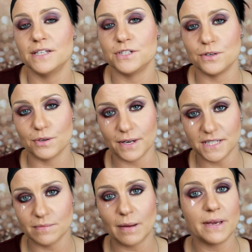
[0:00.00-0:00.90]
and do the
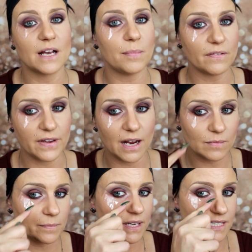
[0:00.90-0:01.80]
rest of my makeup off
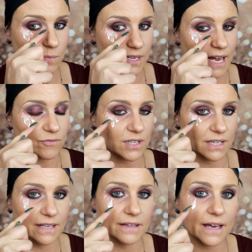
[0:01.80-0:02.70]
camera because I'm gonna have to
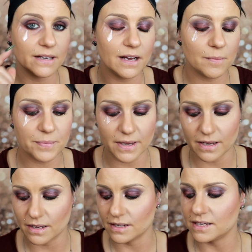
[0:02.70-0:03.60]
clean that up
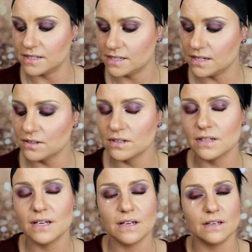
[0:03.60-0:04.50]
and
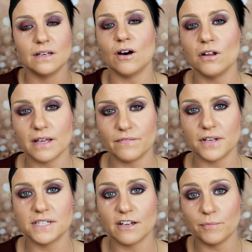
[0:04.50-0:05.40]
conceal, all that
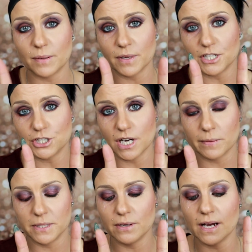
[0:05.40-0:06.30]
fun stuff, but I'm gonna share
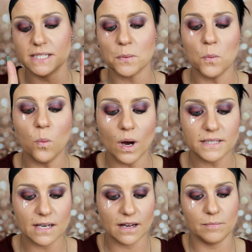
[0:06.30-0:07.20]
with you guys
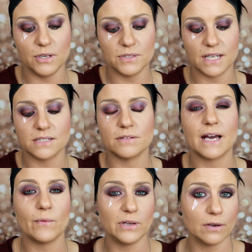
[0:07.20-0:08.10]
what I'm using so
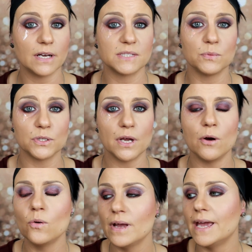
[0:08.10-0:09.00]
that way you guys will
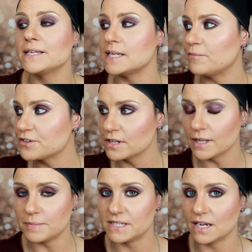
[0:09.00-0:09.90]
know, except for the
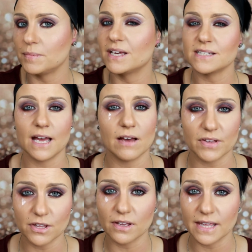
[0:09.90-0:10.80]
lipstick because I
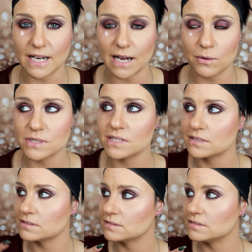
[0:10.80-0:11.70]
haven't thought that out
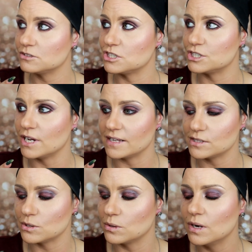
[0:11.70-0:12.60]
just yet.
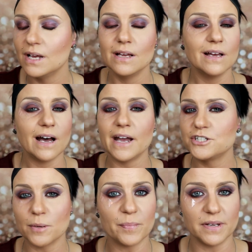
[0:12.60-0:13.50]
So I
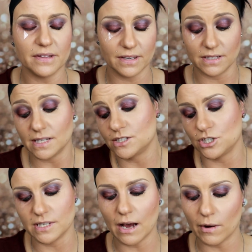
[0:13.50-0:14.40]
jump into things, that's
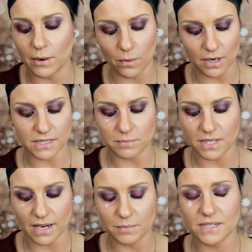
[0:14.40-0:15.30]
just how I work
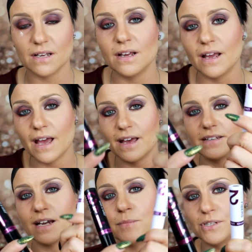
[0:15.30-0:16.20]
sometimes.
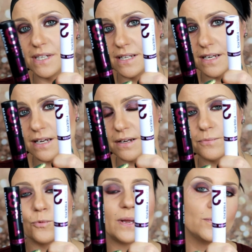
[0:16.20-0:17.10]
And I'm using the
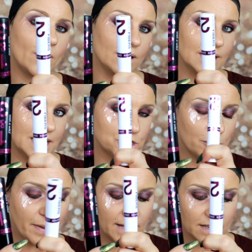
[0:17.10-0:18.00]
Wet n Wild
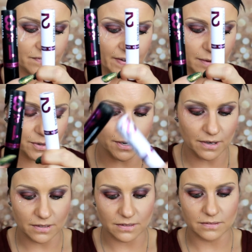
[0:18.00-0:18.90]
Lash-O-Matic Fiber
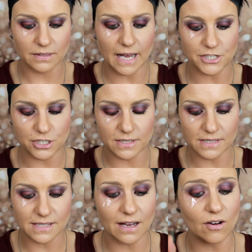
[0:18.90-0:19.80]

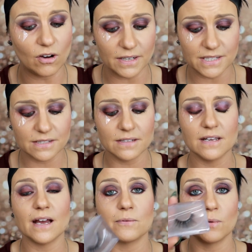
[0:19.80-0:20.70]
Lashes.
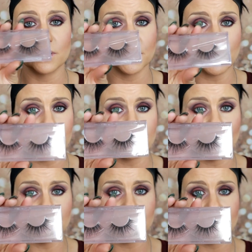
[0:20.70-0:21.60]
Honestly, I wanted to go with
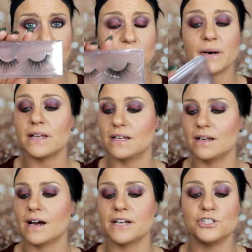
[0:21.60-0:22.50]
falsies, but
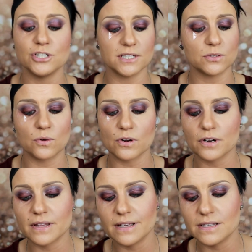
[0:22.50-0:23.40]
I just
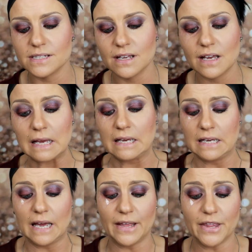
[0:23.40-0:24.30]
ordered these
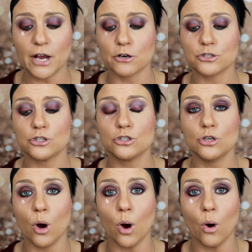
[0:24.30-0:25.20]
and they are
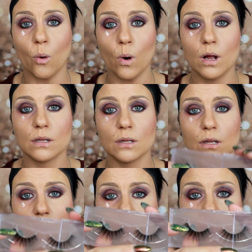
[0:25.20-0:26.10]
so
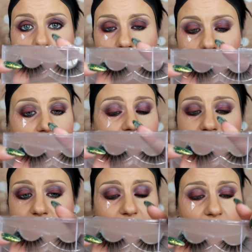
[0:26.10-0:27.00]
long. I
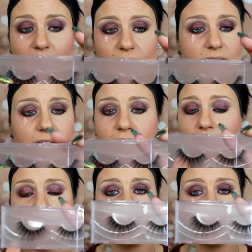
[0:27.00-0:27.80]
can't, like